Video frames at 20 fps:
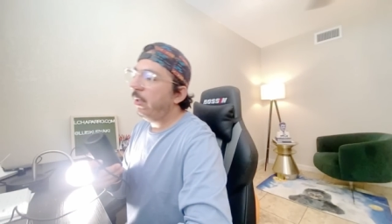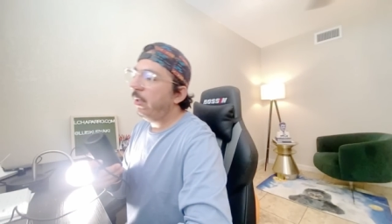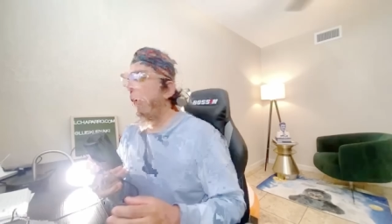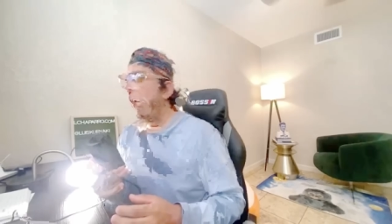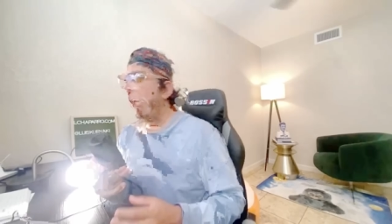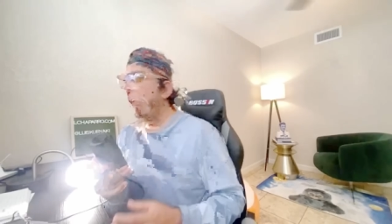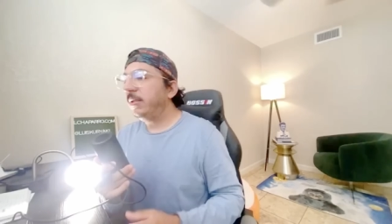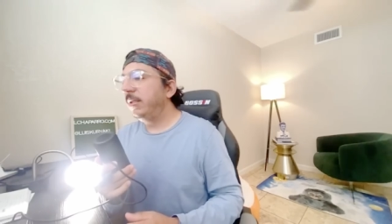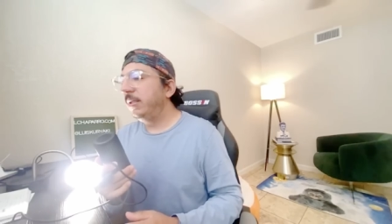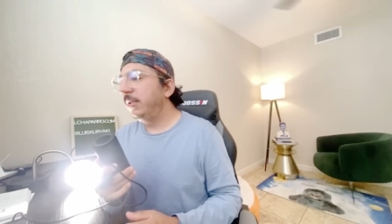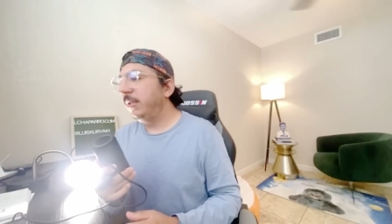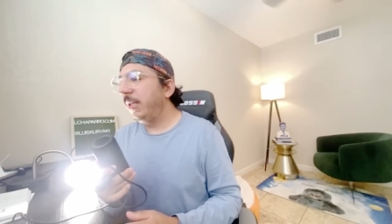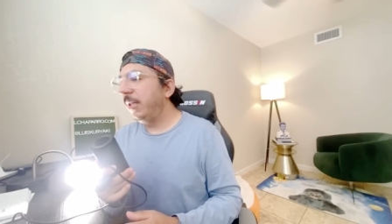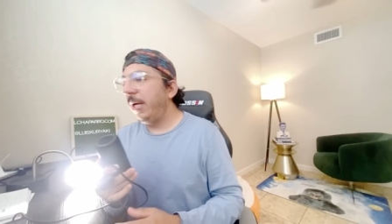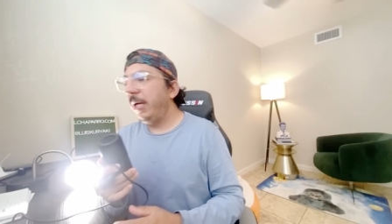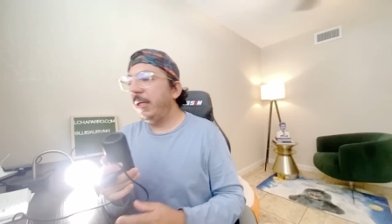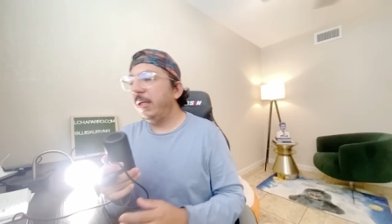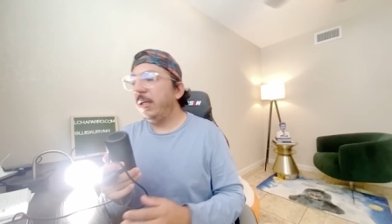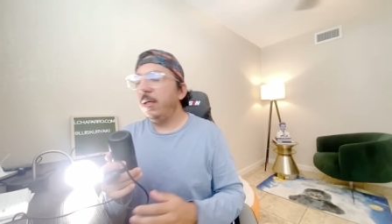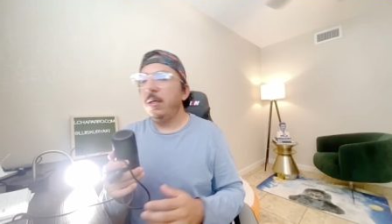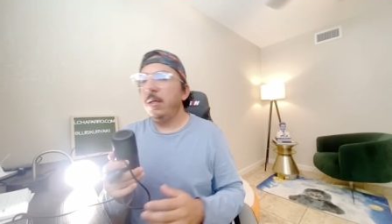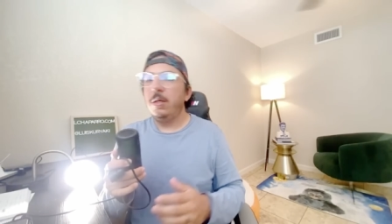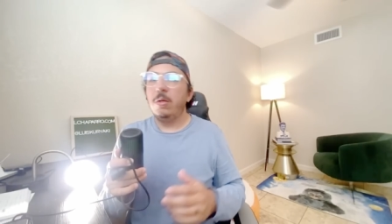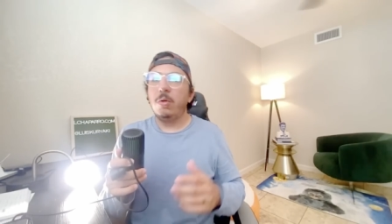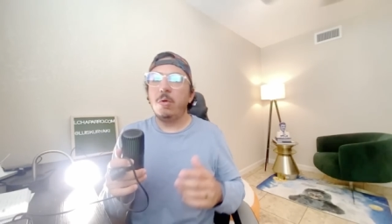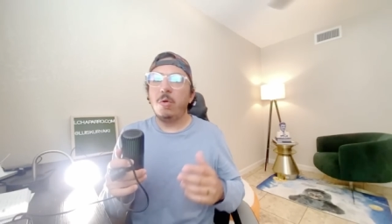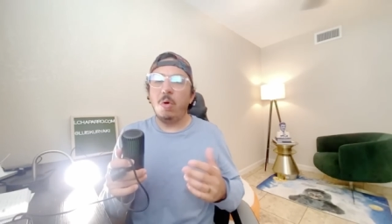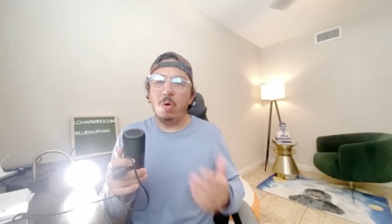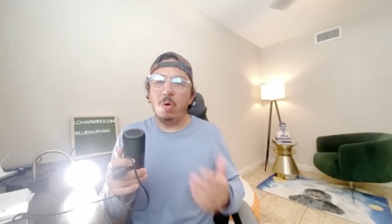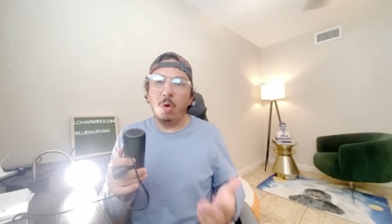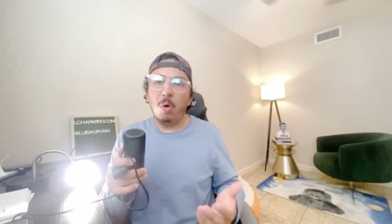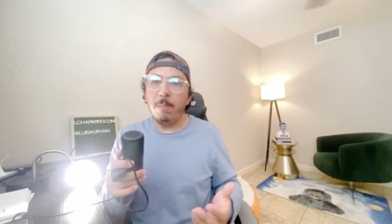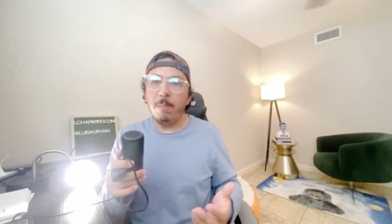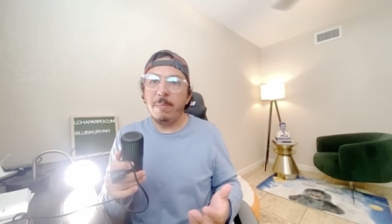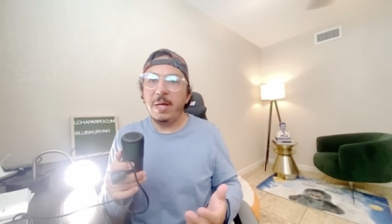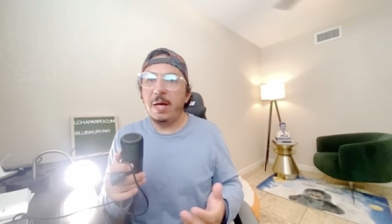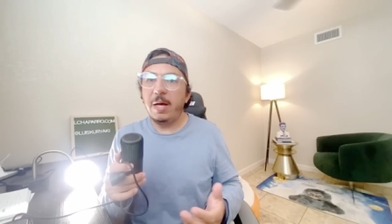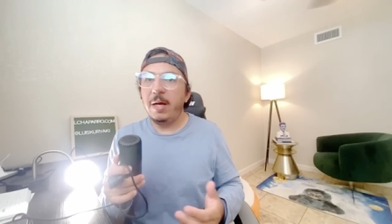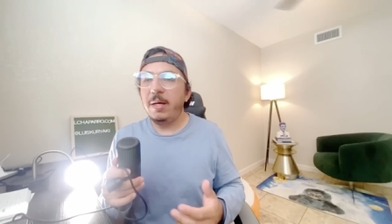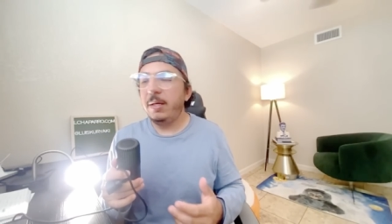places like
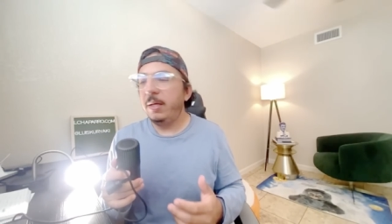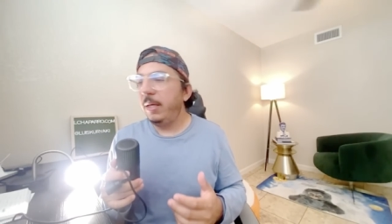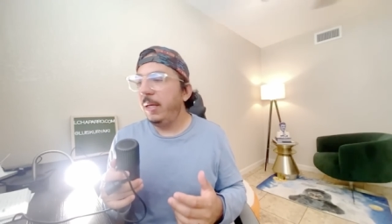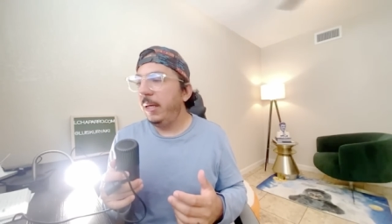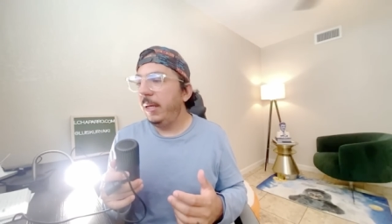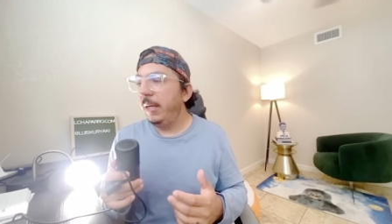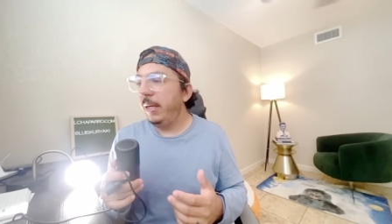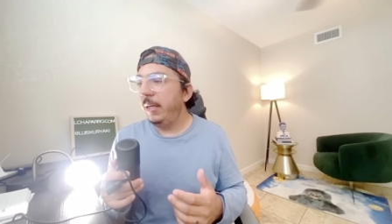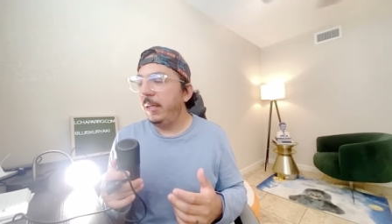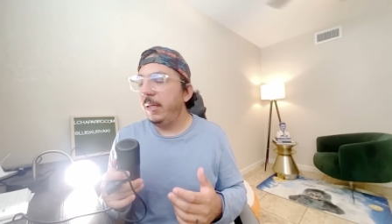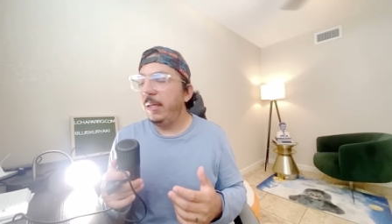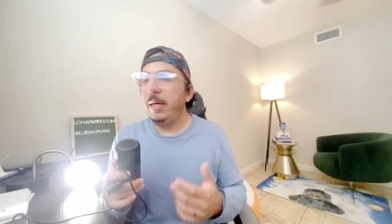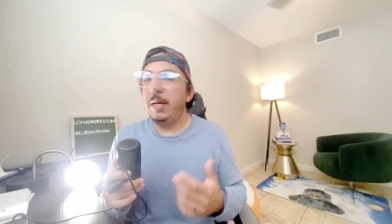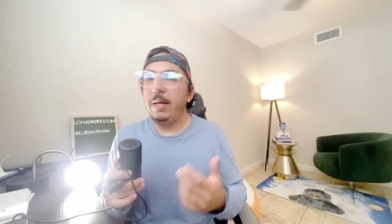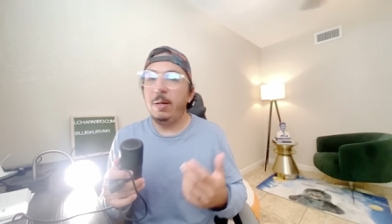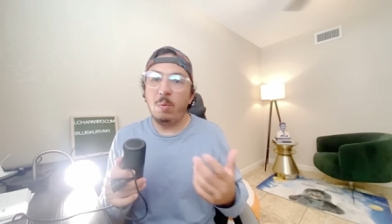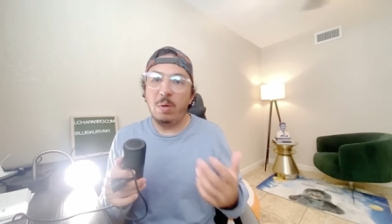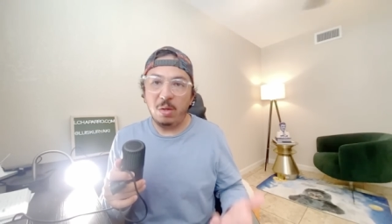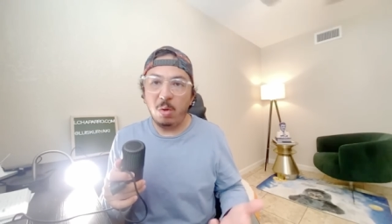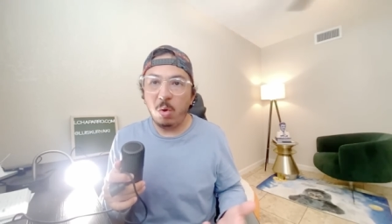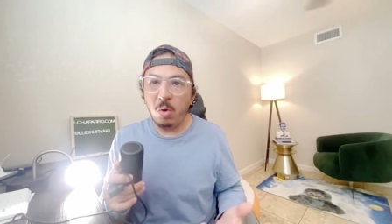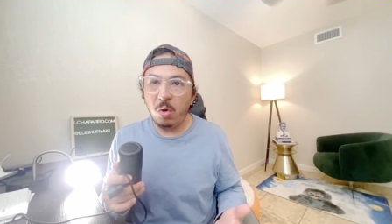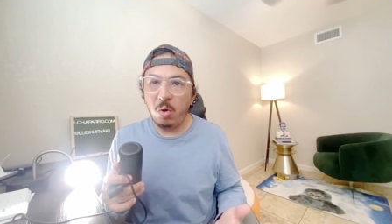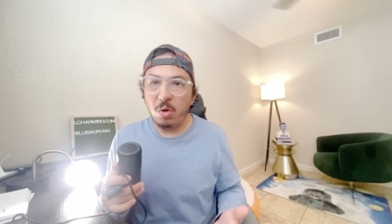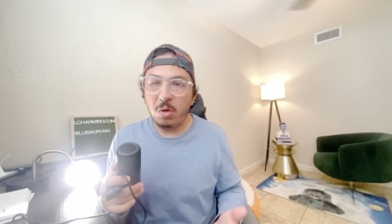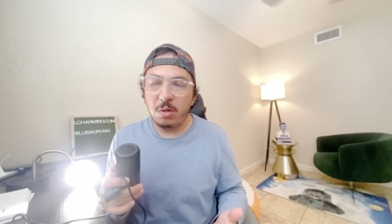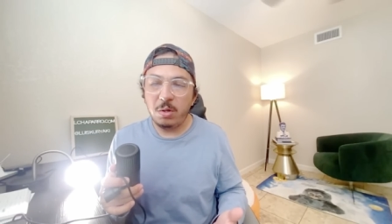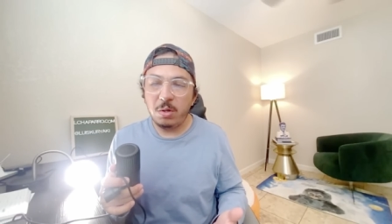Colombia and Ecuador,